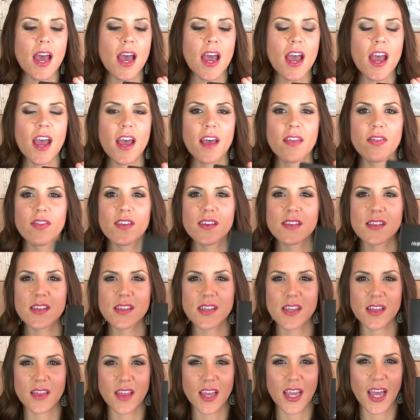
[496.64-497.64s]
and this
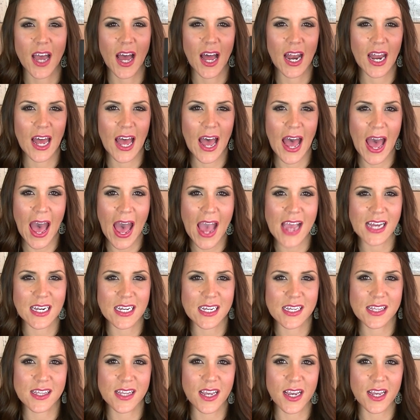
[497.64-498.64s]
is in the color
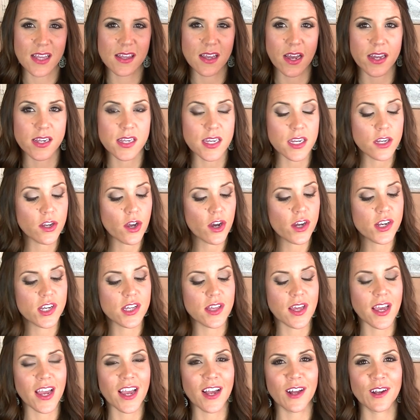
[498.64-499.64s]
86. I did go to
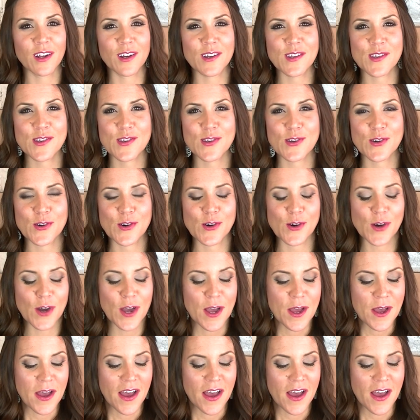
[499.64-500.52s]
the Inglot store.